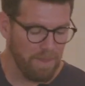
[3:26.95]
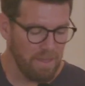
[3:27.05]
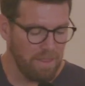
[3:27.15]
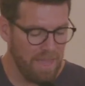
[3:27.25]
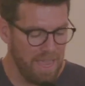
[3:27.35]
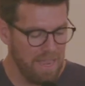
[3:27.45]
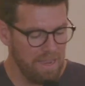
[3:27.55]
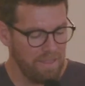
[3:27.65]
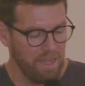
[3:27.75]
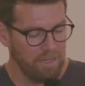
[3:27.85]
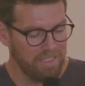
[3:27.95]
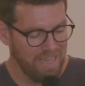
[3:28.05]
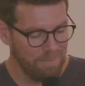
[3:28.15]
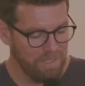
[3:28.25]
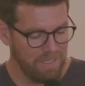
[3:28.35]
they are
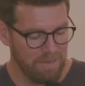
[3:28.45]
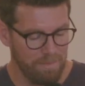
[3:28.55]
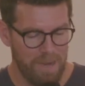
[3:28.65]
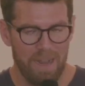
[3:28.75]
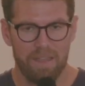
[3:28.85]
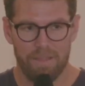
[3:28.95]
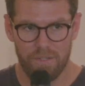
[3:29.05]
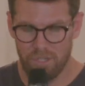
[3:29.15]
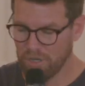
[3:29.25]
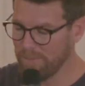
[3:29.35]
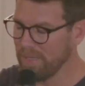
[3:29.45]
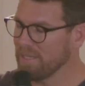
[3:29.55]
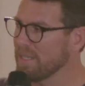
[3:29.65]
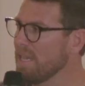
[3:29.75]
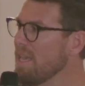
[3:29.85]
tempted by the
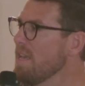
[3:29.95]
serpent,